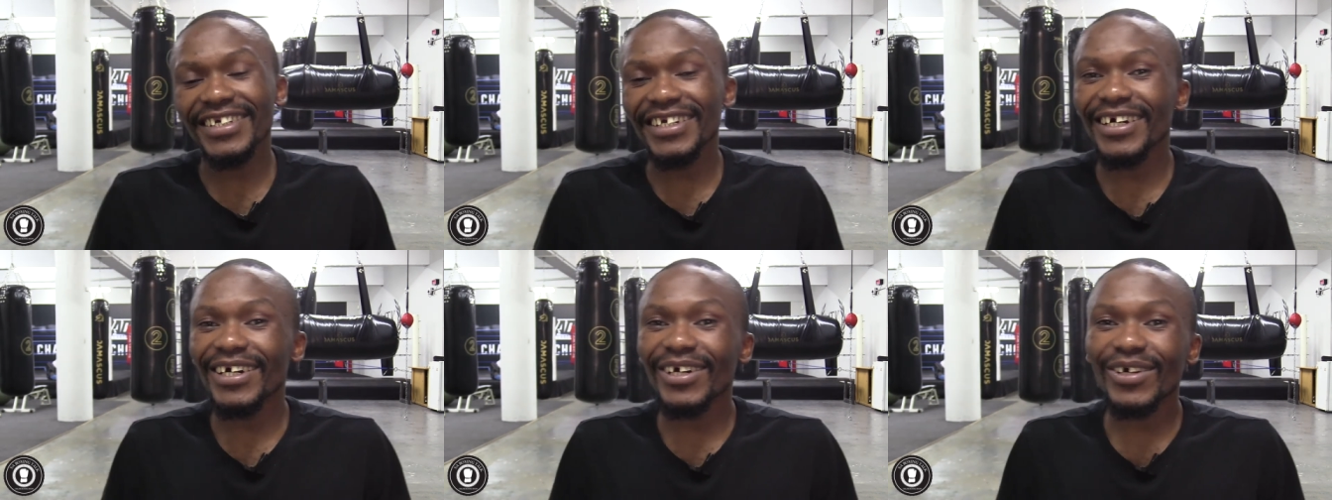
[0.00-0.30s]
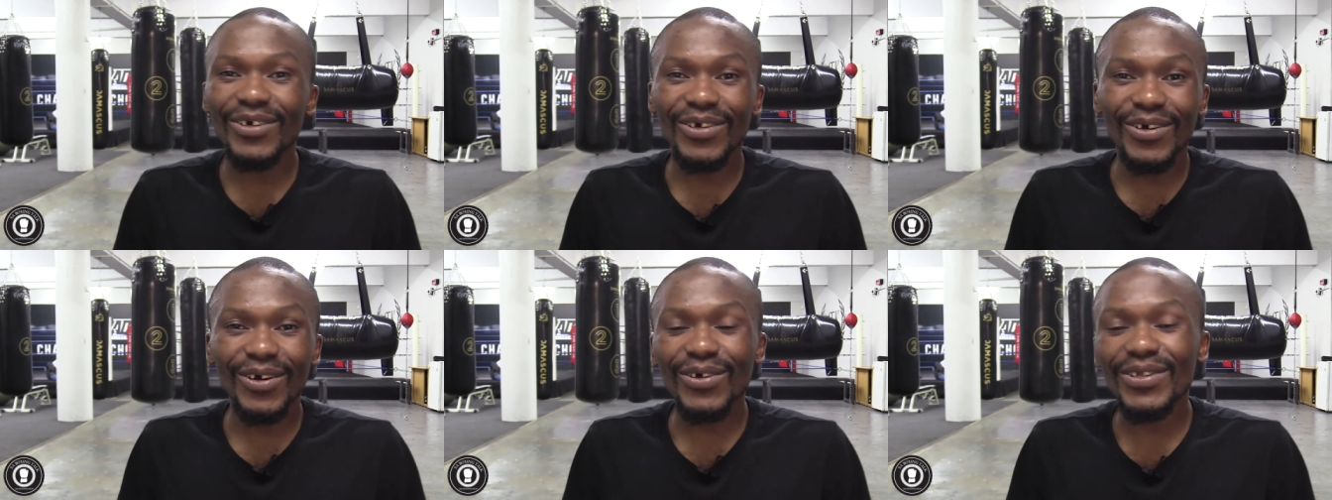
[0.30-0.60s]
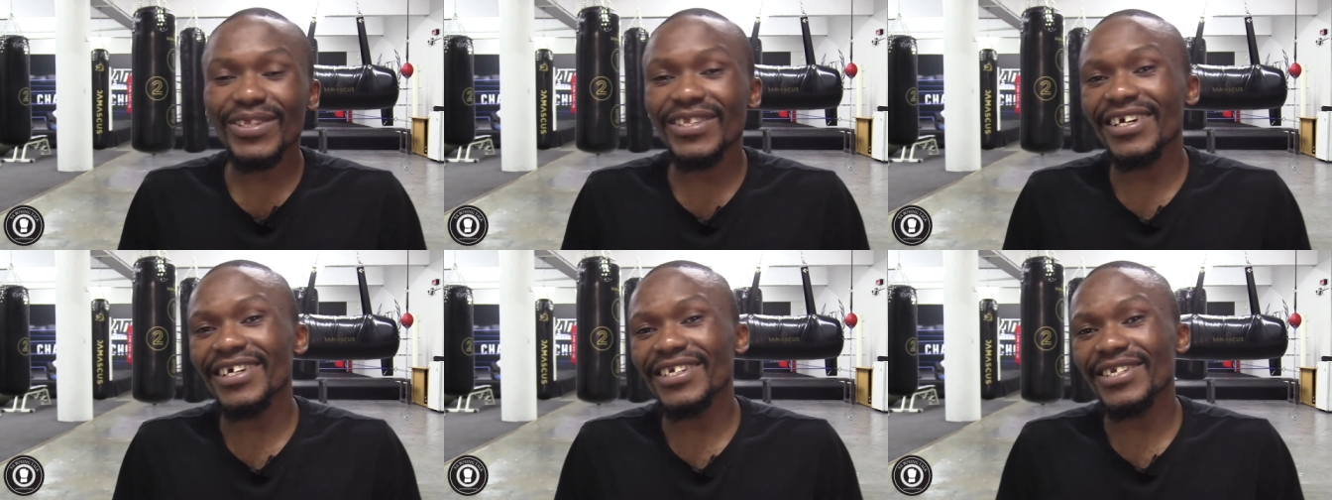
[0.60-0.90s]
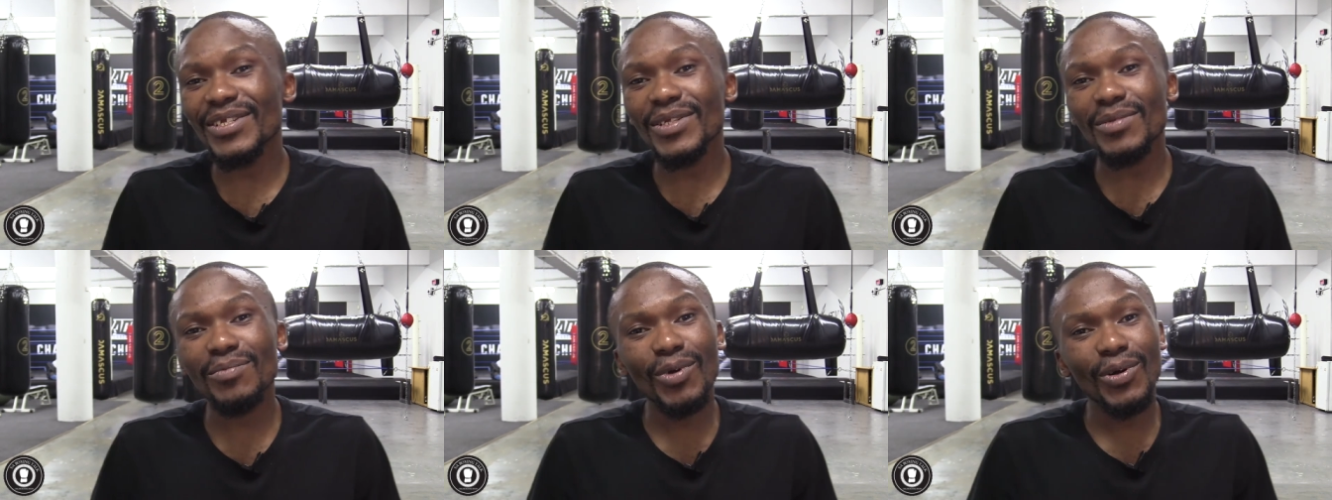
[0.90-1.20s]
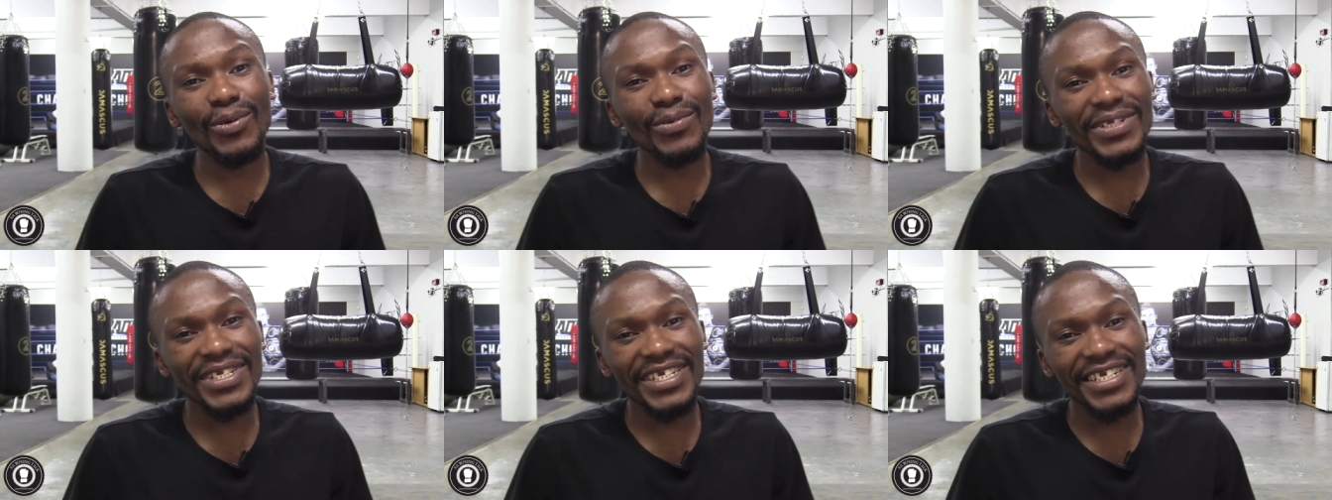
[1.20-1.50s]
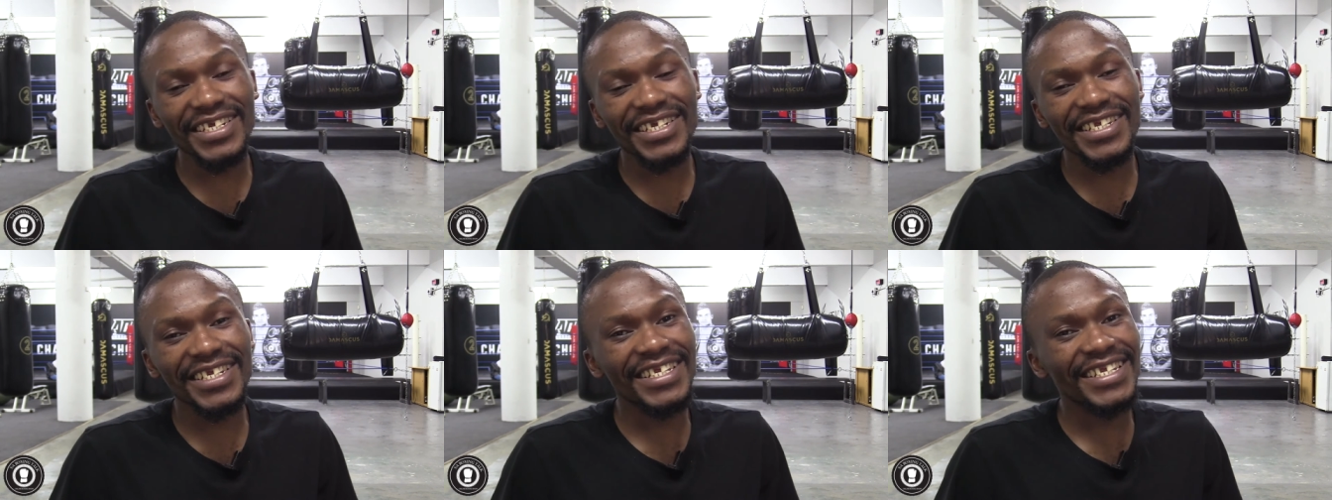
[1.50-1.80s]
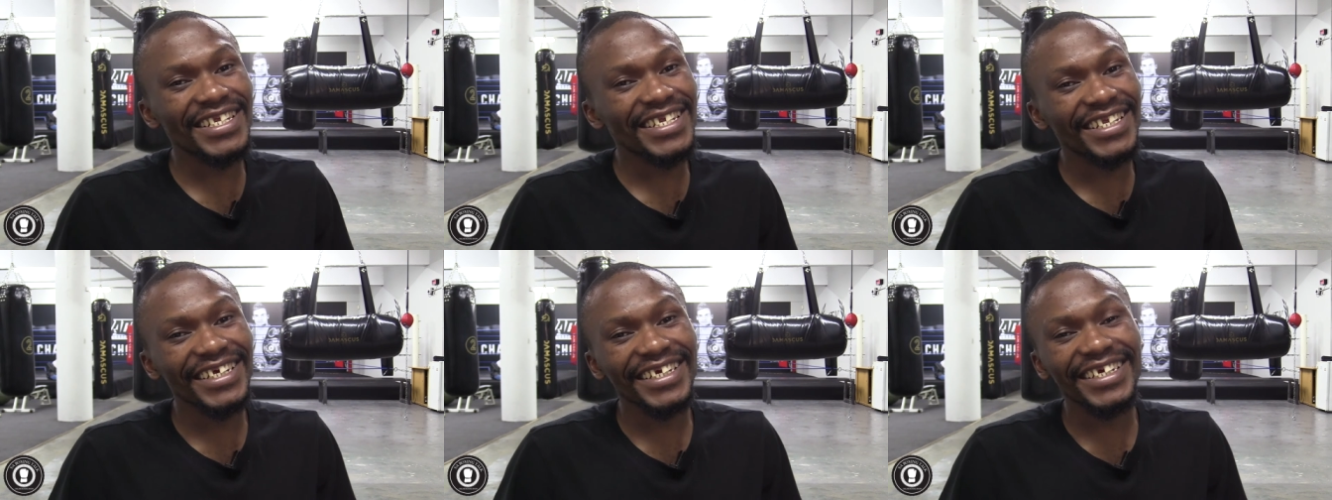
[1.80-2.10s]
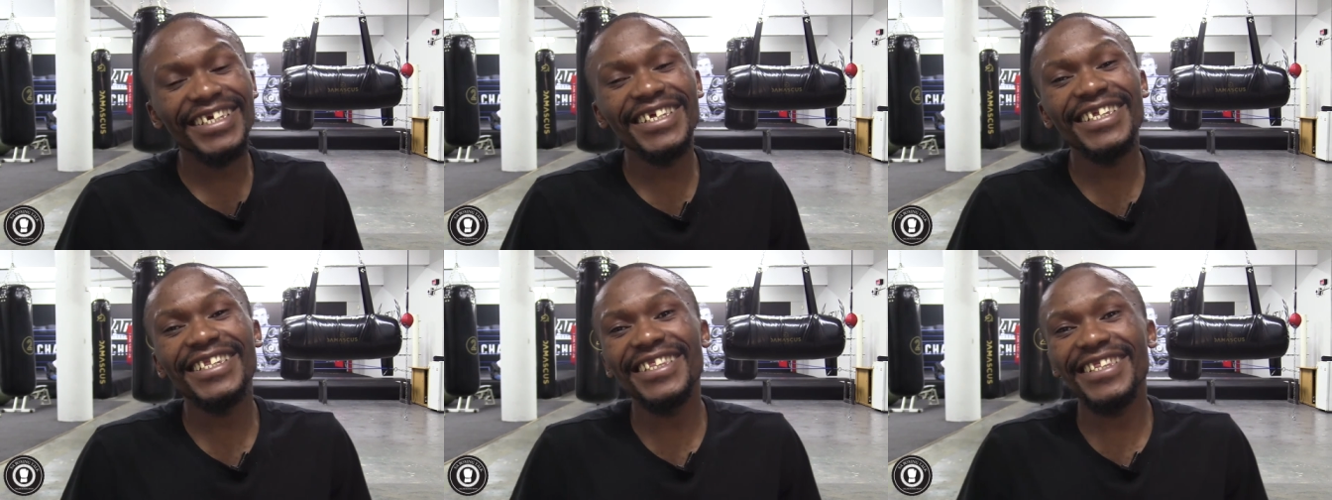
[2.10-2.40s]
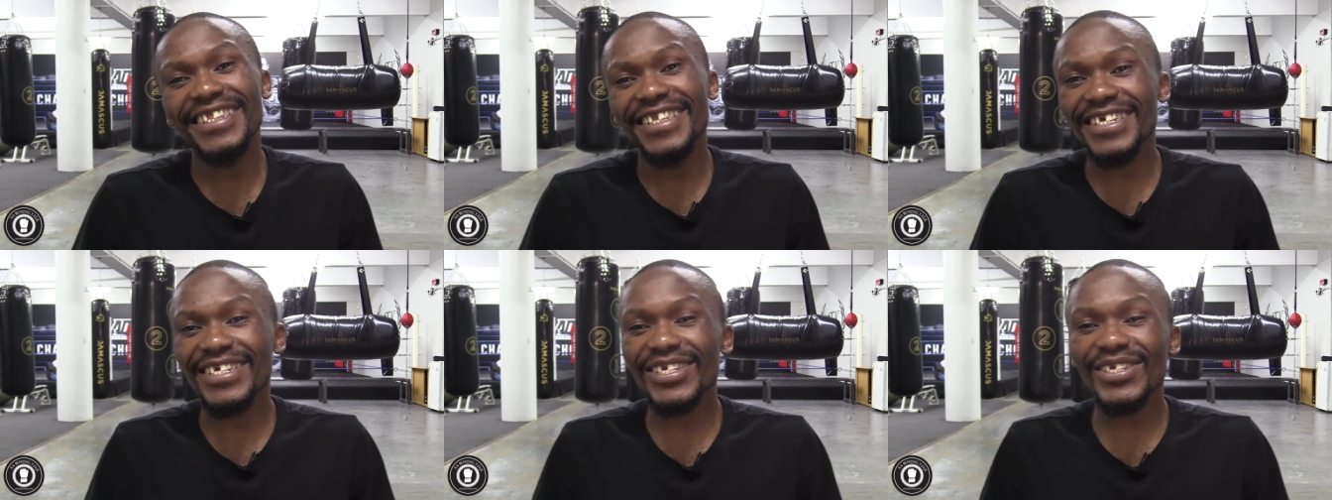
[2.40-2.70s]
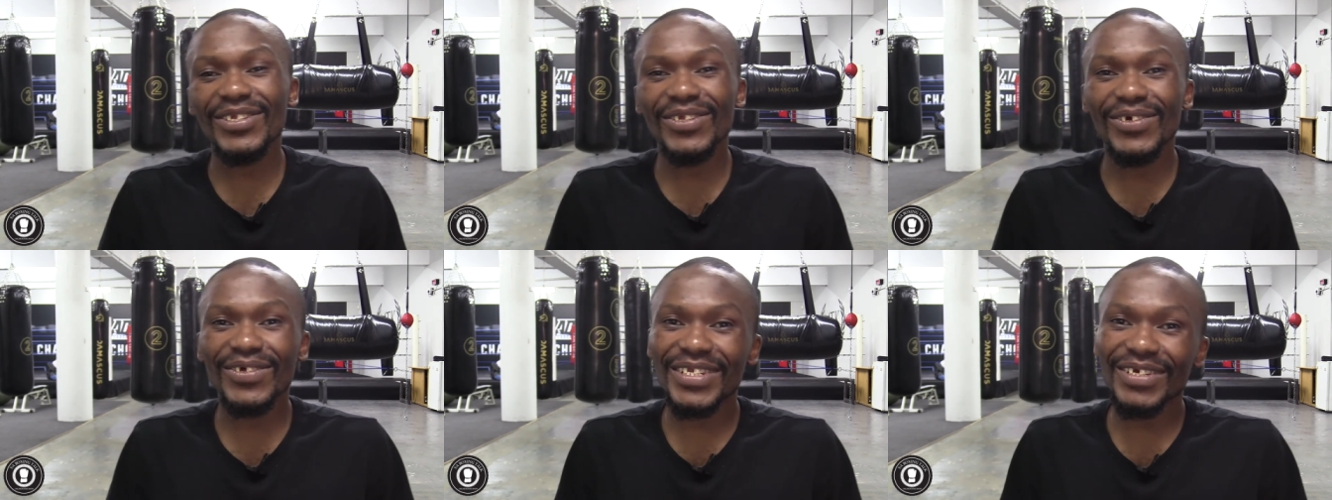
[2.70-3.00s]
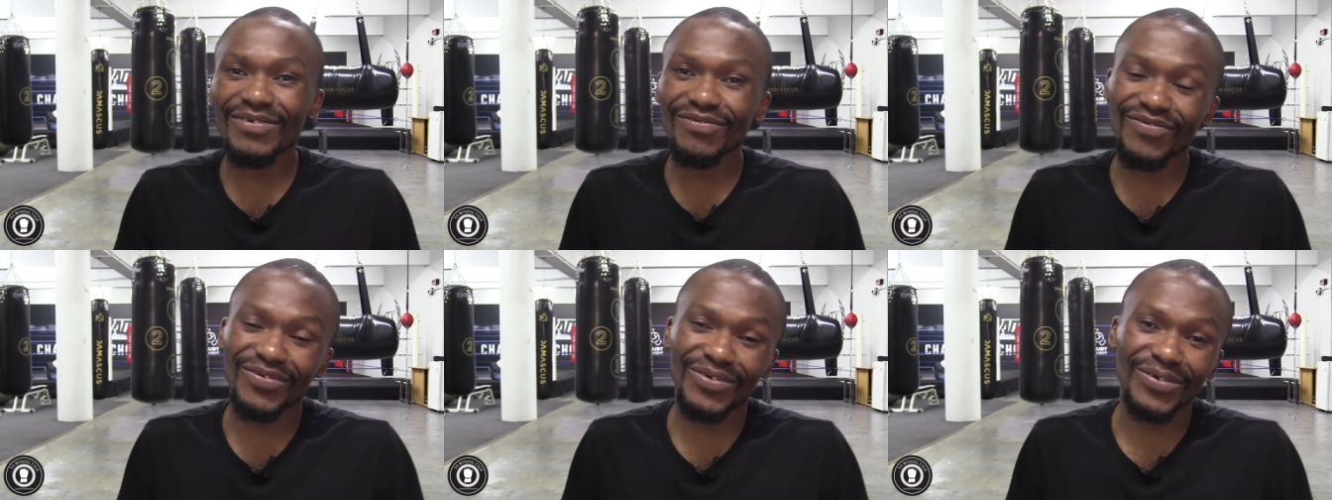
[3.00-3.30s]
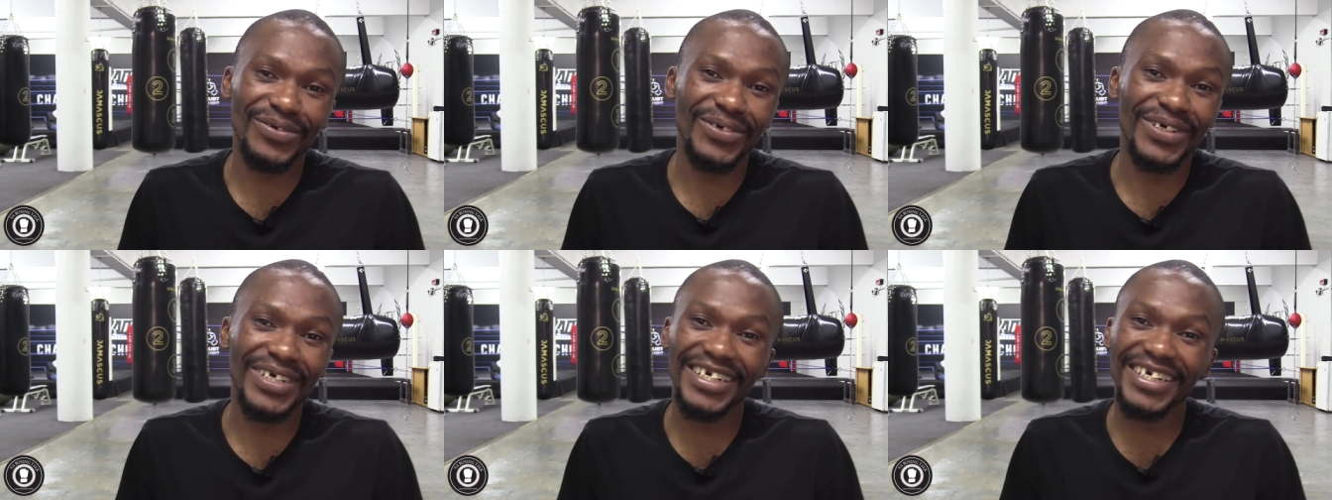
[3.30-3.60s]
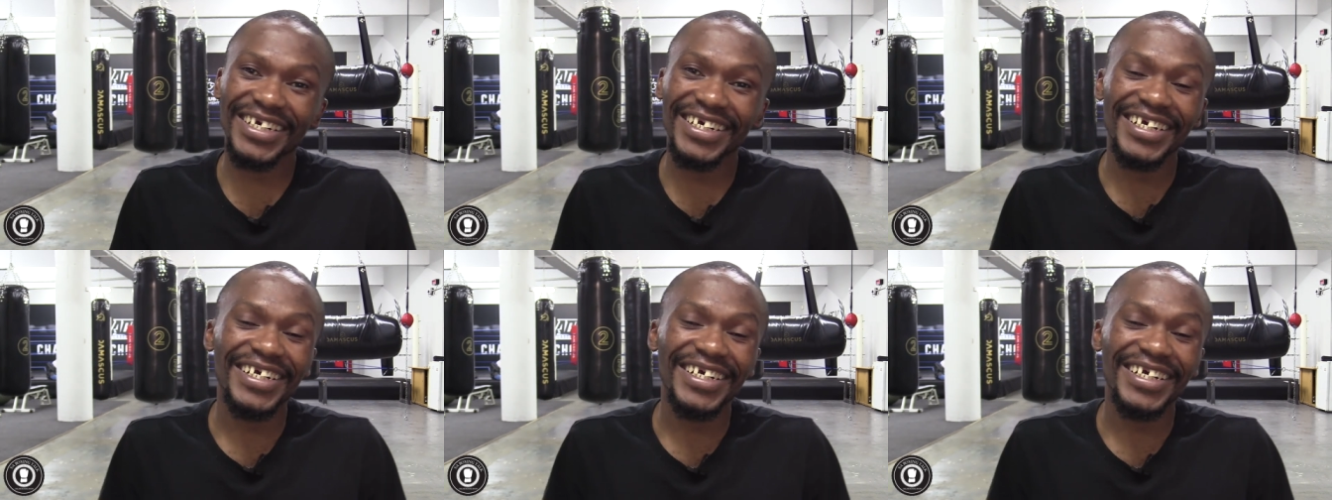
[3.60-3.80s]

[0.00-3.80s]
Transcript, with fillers: yeah, God doesn't smoke trees. This is not a fluke.